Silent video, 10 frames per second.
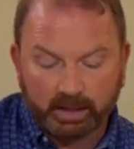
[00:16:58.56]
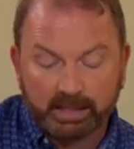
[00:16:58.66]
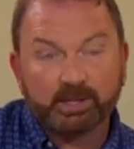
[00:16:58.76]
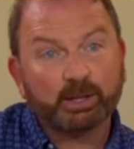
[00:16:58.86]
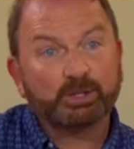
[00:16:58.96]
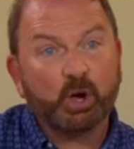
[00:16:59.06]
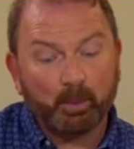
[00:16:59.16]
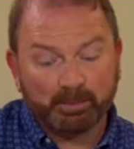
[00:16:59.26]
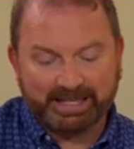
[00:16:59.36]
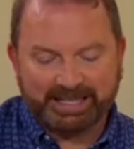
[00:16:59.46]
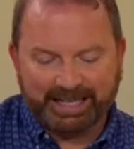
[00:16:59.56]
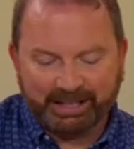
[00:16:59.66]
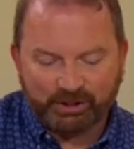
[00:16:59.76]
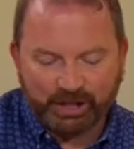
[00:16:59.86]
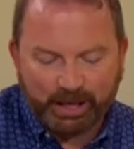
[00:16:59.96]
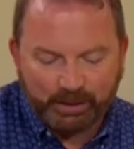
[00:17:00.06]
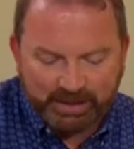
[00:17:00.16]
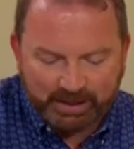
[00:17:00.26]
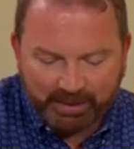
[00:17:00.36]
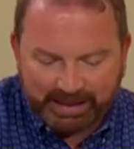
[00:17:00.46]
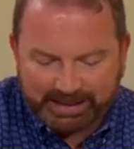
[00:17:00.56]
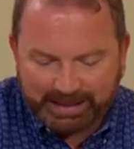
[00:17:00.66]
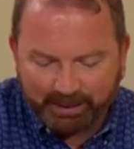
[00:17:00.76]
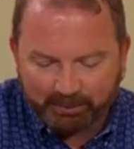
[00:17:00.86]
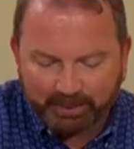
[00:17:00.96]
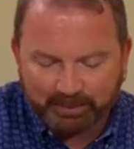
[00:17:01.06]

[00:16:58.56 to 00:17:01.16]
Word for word: So I'll top stitch close to my zip.